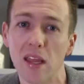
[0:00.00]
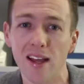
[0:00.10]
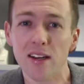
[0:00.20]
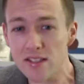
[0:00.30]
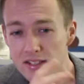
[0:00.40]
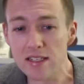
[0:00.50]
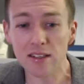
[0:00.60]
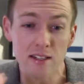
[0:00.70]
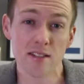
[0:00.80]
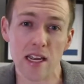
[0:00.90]
And it's
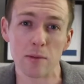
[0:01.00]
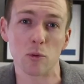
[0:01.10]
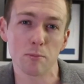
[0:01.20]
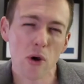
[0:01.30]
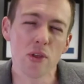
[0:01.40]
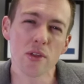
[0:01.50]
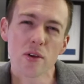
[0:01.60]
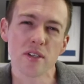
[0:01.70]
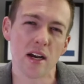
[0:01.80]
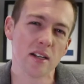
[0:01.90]
still unstable. Both of
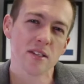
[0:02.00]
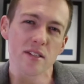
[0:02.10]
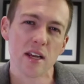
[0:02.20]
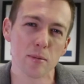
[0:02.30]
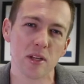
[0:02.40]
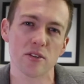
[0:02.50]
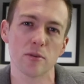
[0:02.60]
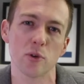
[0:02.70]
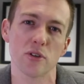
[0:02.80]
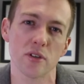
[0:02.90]
those are unstable
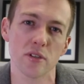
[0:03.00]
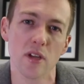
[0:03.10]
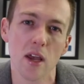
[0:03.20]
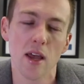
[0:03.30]
attributions.